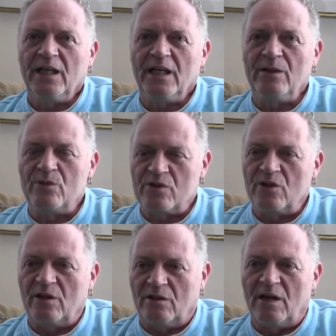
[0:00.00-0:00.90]
he was
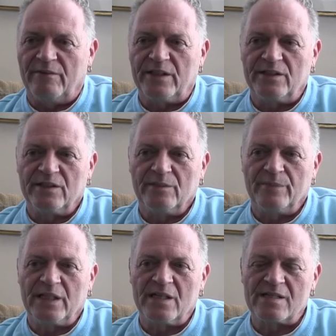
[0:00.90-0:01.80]
going to love it
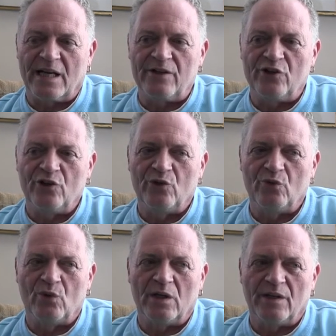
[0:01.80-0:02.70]
because I
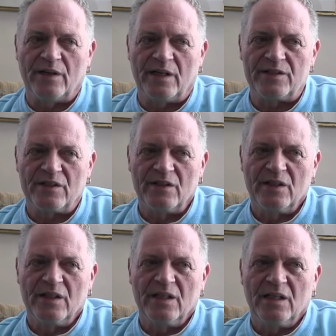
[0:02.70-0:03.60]
knew that
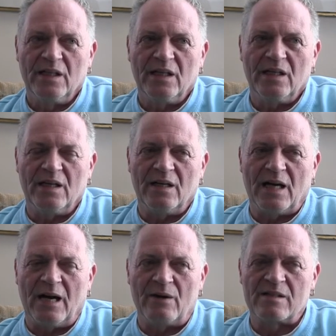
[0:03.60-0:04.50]

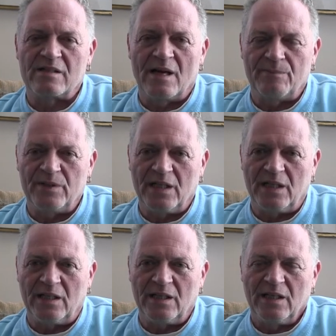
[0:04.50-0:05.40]
how
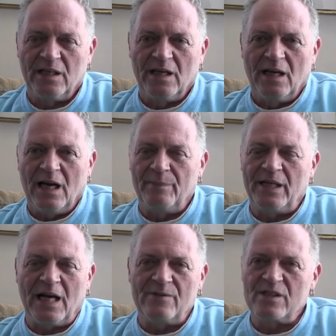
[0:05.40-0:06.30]
accepting. I
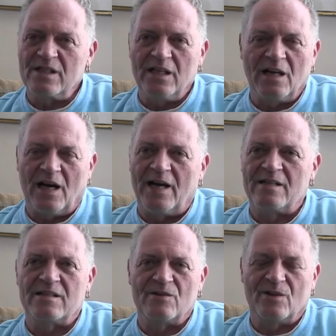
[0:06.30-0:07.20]
mean, I've seen guys.